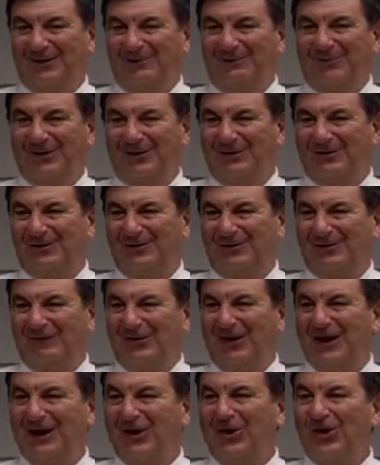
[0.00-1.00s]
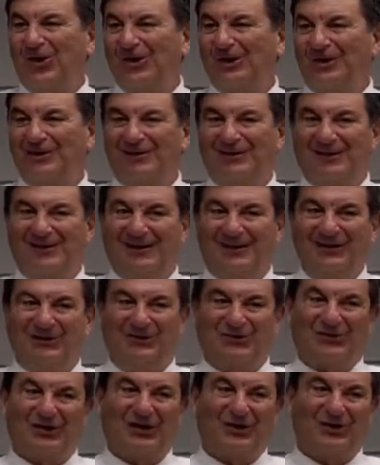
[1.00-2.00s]
But if you hang on it, then you're
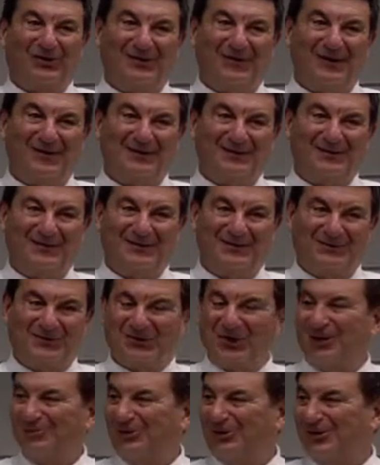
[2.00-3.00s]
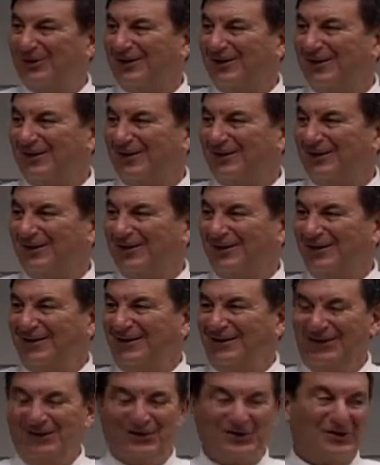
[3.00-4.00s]
stuck that subject,
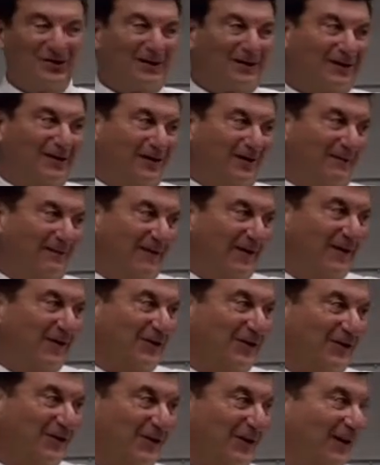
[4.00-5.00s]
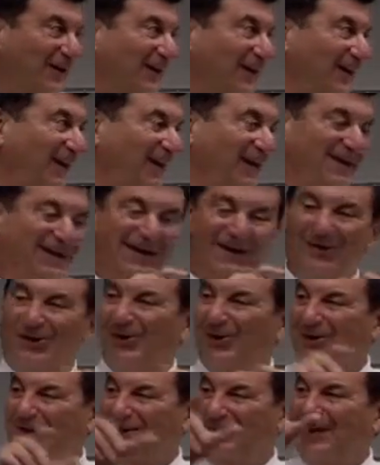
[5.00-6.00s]
you're stuck on failure, and you're not
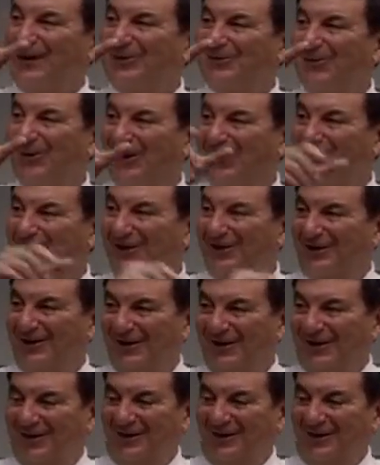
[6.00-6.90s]
going to the next project.